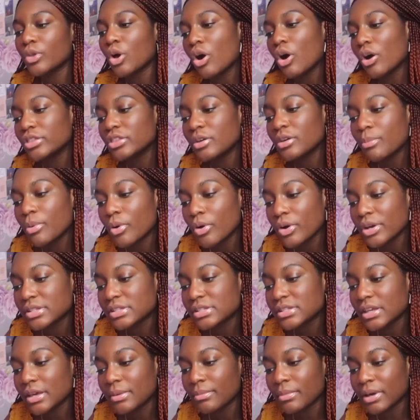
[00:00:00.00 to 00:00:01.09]
All the
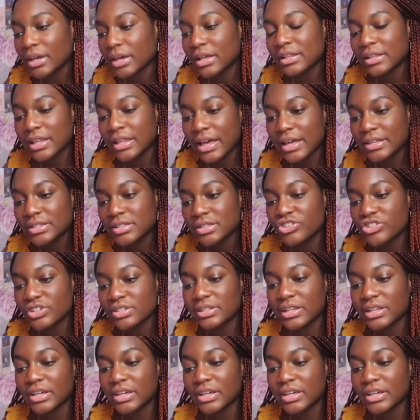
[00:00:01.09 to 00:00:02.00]
boys in my class are just